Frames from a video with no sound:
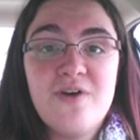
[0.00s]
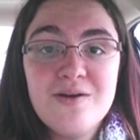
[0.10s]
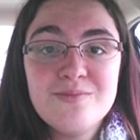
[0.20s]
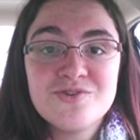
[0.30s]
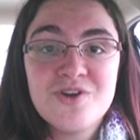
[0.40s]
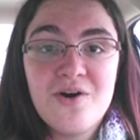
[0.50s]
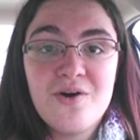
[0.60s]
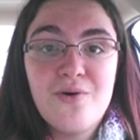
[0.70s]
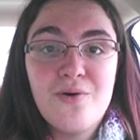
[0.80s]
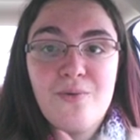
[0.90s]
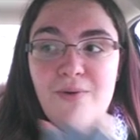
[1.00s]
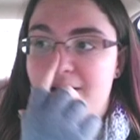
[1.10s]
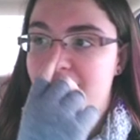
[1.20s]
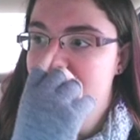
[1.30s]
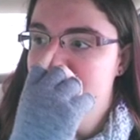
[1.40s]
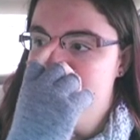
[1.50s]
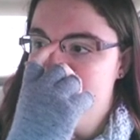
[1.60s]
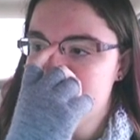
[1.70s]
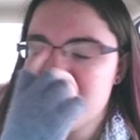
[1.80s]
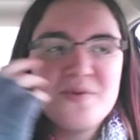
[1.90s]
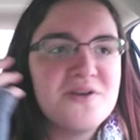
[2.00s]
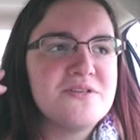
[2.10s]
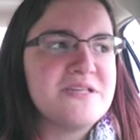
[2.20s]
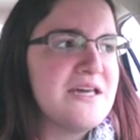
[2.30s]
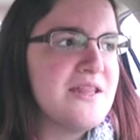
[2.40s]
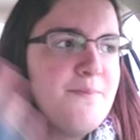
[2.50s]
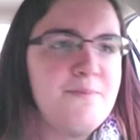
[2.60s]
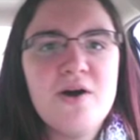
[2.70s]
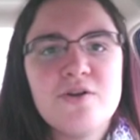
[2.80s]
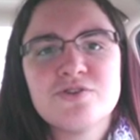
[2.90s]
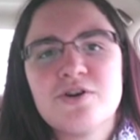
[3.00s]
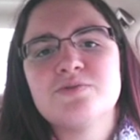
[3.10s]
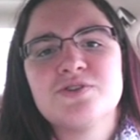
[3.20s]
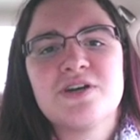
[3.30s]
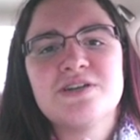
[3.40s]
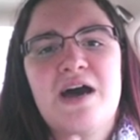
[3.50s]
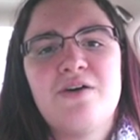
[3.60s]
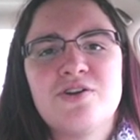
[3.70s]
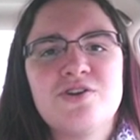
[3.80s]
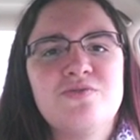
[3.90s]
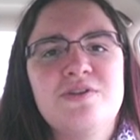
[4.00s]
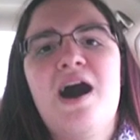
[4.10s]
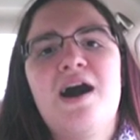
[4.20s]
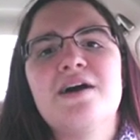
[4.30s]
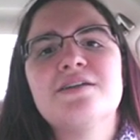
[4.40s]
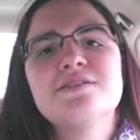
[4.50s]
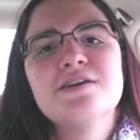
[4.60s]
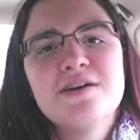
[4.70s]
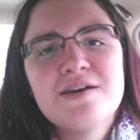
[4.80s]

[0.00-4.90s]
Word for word: Farm Show. We're going to be seeing the butter sculpture because how could you not?